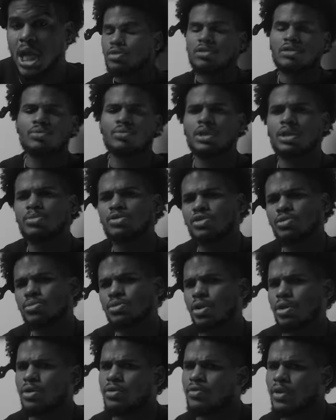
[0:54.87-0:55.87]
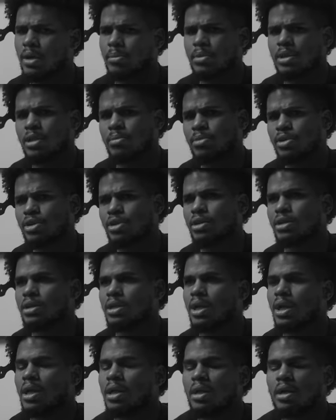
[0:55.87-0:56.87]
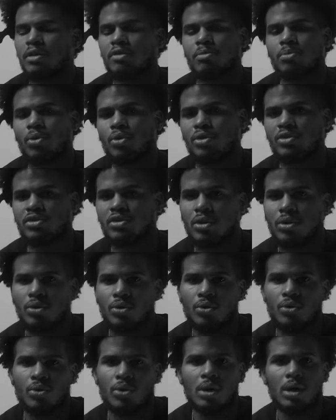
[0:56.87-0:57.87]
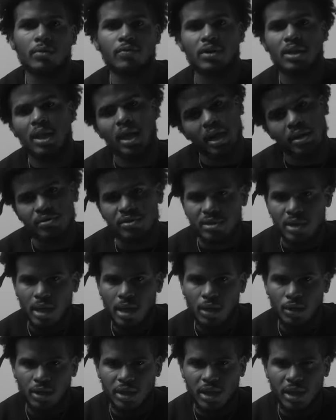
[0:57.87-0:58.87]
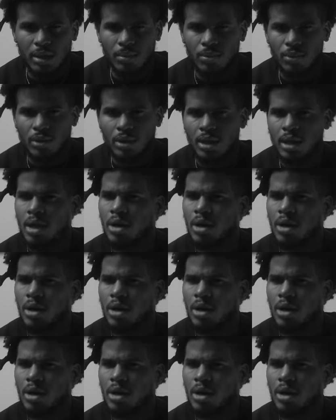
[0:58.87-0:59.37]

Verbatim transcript: Usually when I'm shooting 35 millimeter, it's more so of a lifestyle camera.